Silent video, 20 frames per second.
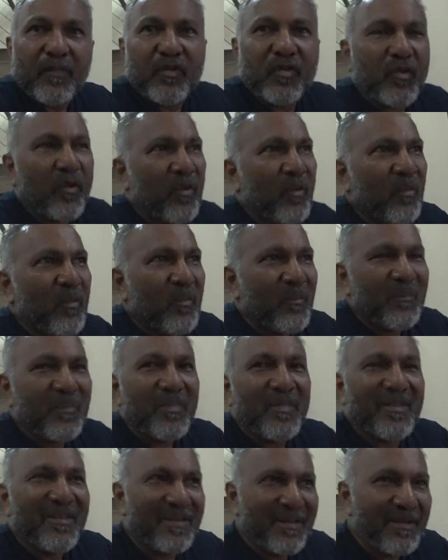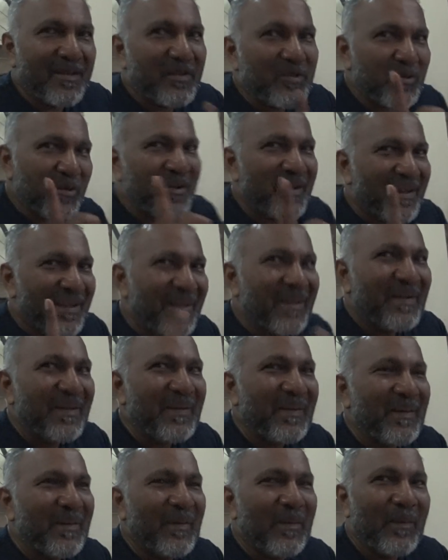So this is the story again.
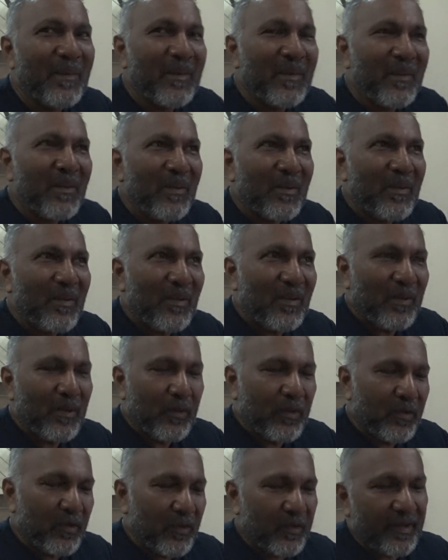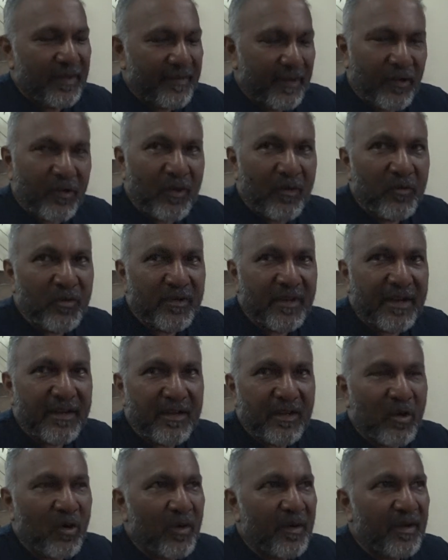So they said you have to sign
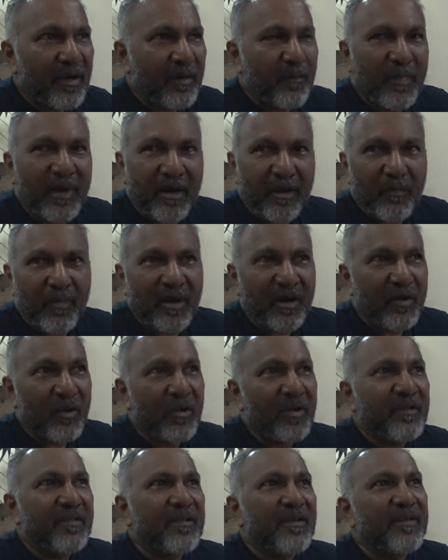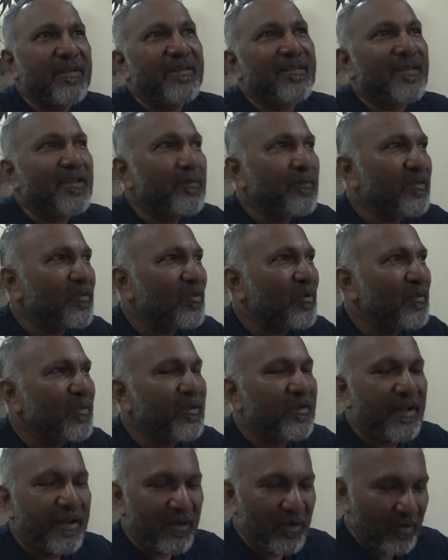the contract. Bhadra sir, it seems, told me you
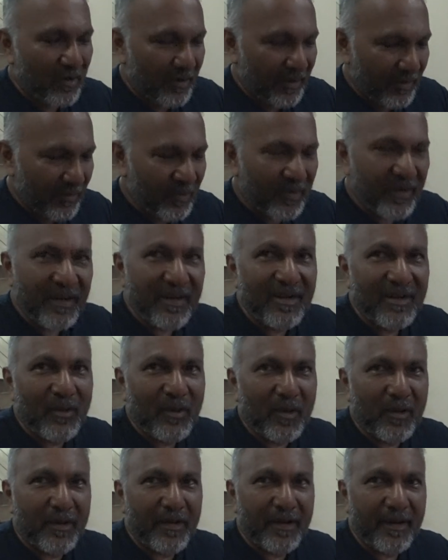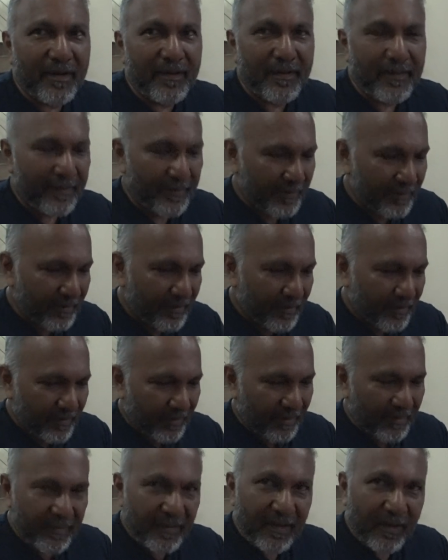signed up. I looked at the contract.
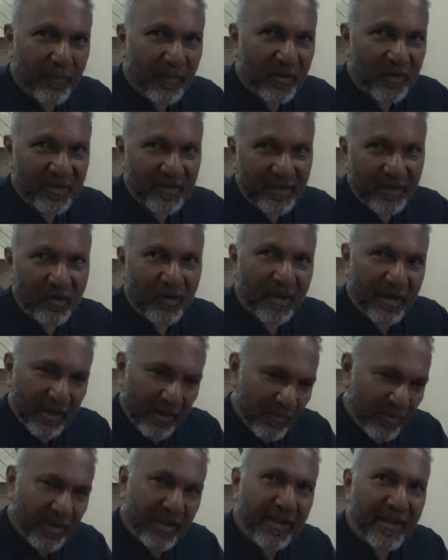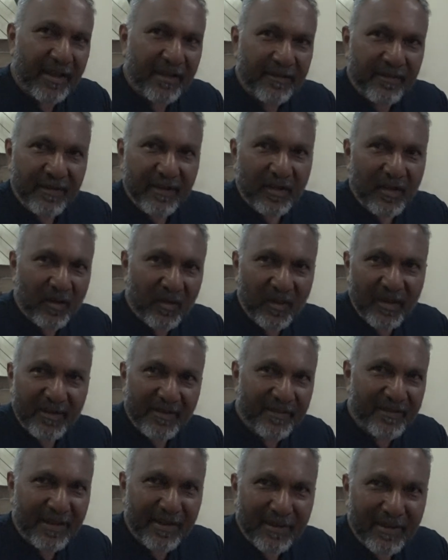I think amount zero, Galmar cancel karla, and he
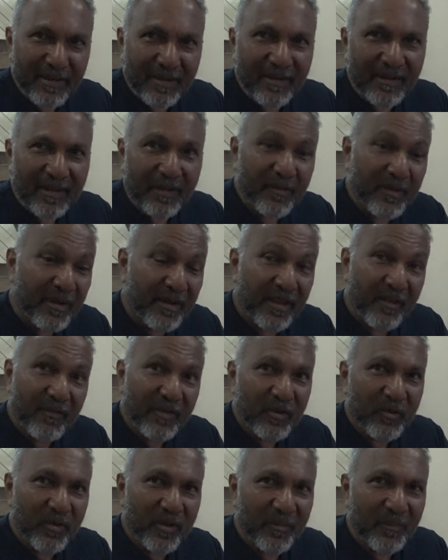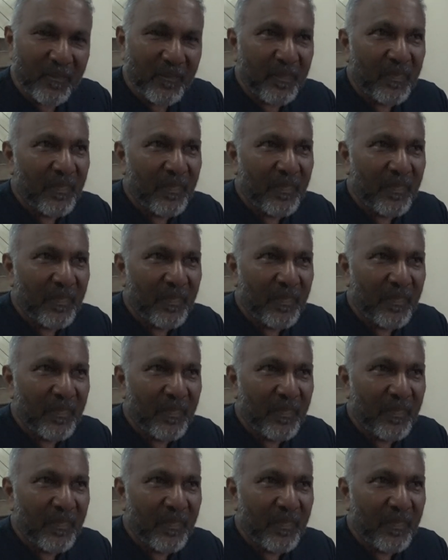signed Kelly, and I give it to him.